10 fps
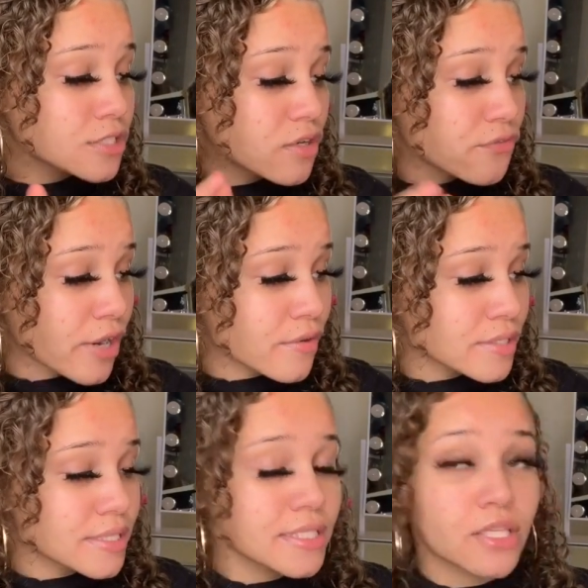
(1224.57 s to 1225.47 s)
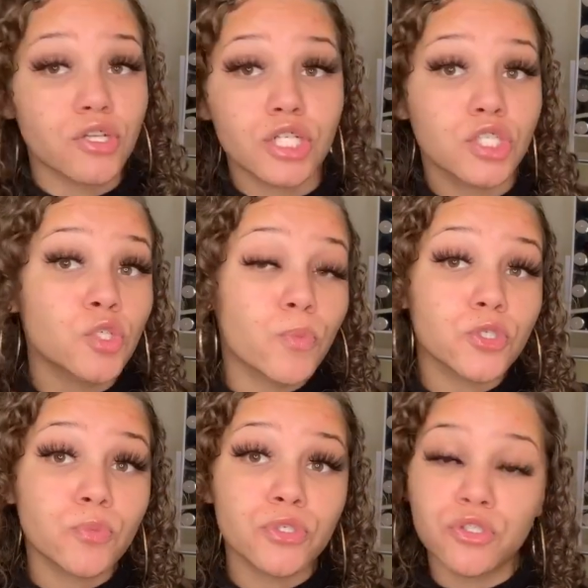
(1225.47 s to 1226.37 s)
or fragrances, and they're just super,
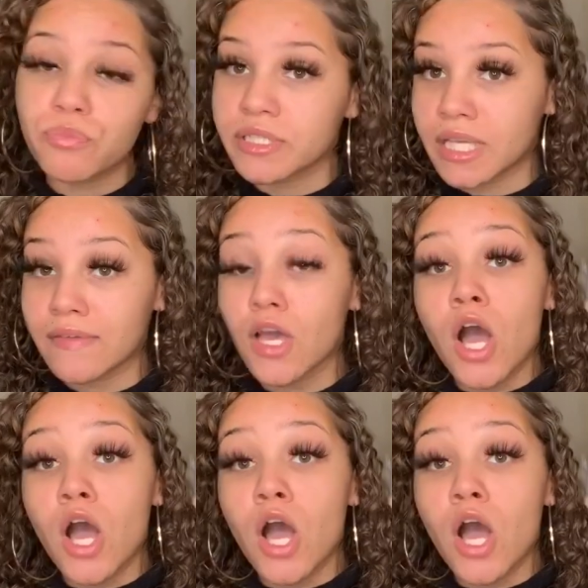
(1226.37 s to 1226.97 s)
super, super safe.